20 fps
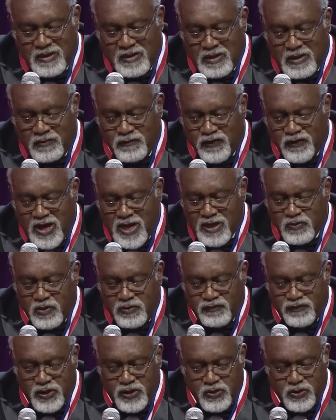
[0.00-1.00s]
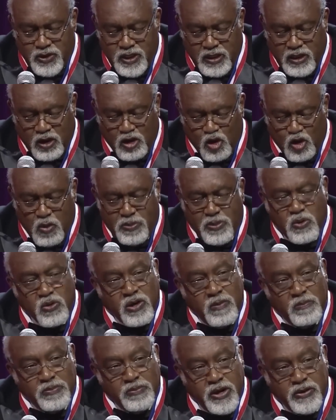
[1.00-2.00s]
In fact, when viewed in global
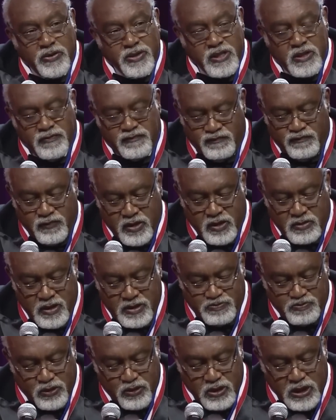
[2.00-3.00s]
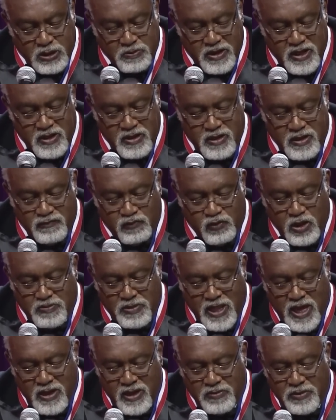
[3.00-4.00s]
comparative perspective, we
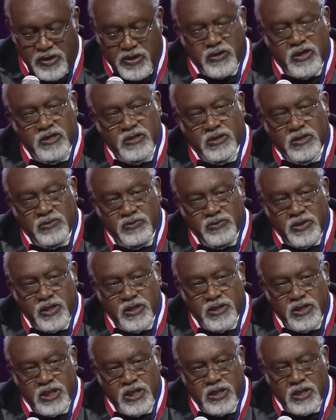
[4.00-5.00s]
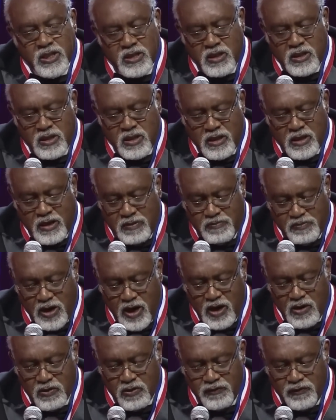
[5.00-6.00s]
black Americans are rich and
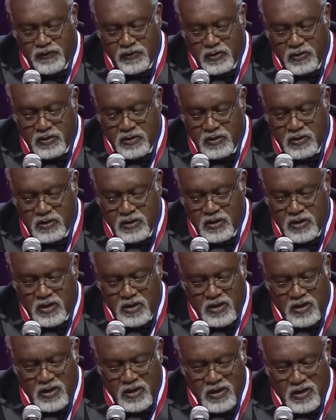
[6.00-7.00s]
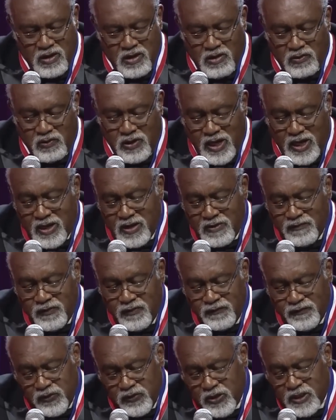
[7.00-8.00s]
powerful. We
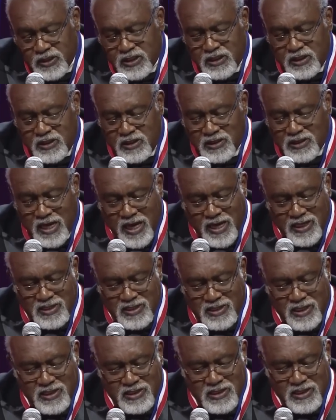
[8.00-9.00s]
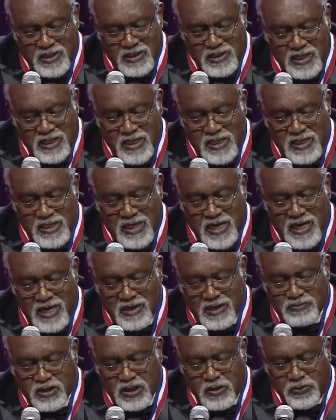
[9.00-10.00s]
have, for instance, access to 10
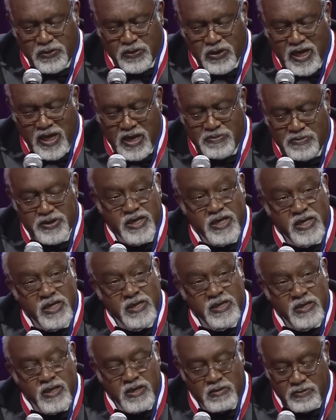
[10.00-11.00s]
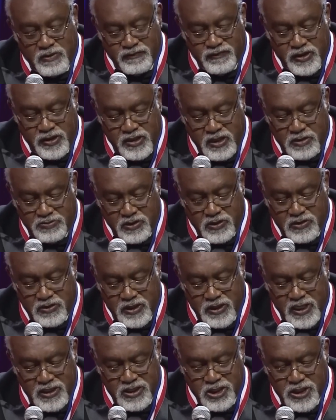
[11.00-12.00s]
times the per capita income of the typical
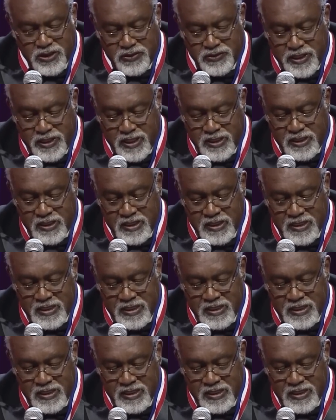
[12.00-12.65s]
Nigerian.